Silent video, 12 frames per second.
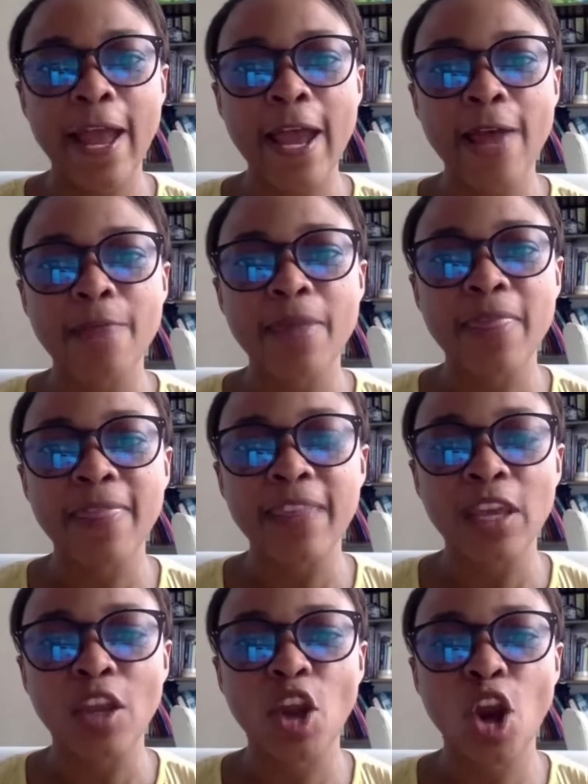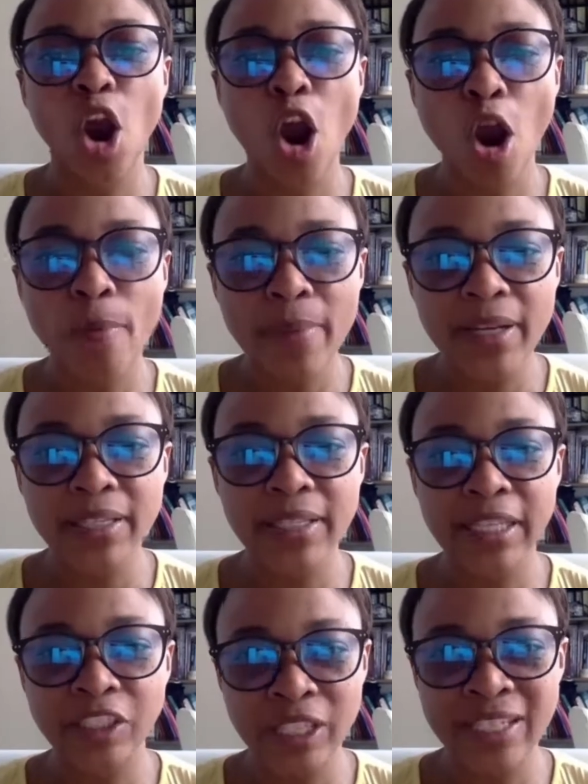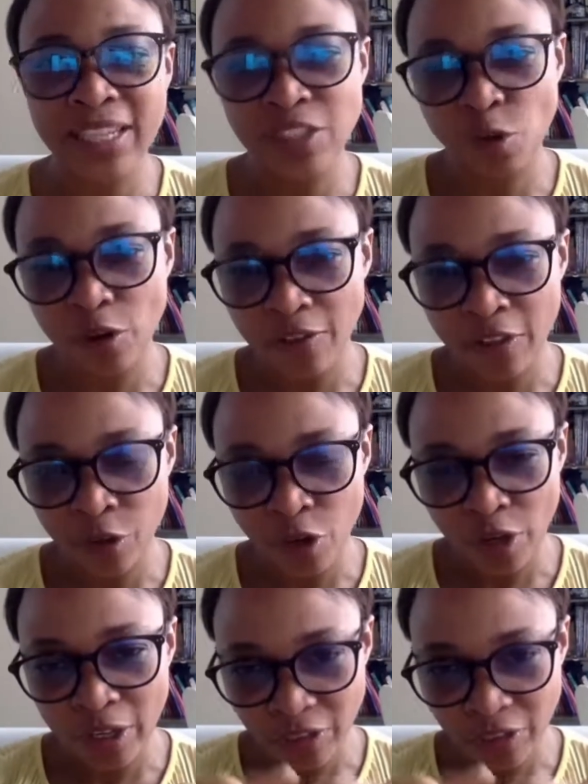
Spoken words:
the common, sort of,